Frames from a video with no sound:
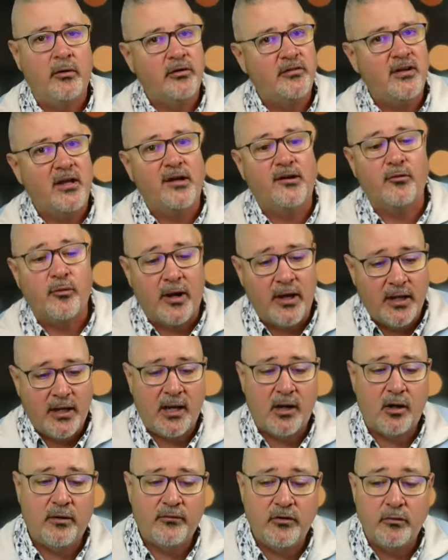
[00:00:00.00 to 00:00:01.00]
to take great
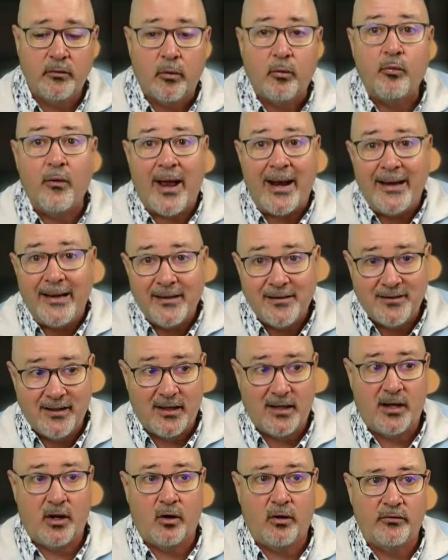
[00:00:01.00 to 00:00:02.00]
care of you, and we're ready to
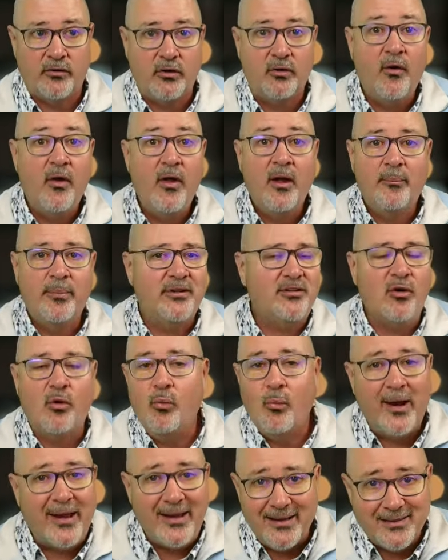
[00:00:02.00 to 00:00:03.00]
take care of you, but
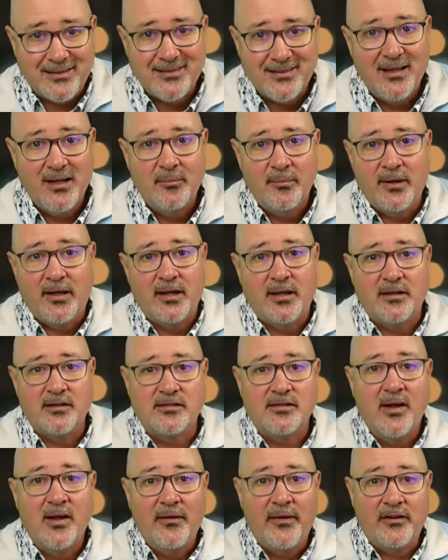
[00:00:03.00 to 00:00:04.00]
don't wait
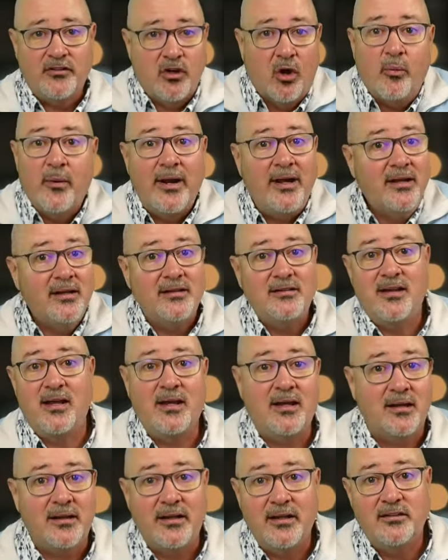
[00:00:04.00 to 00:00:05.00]
because it's already going to
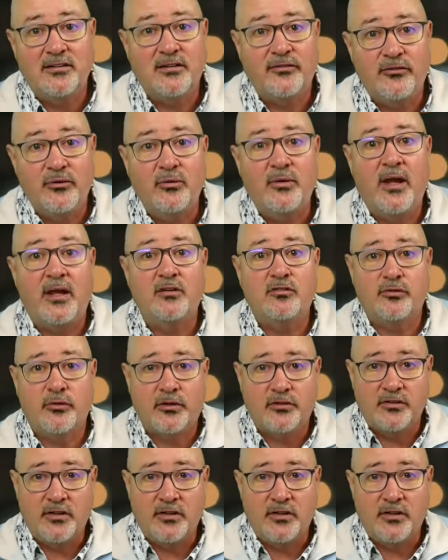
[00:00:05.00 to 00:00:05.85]
take at least a few days for us to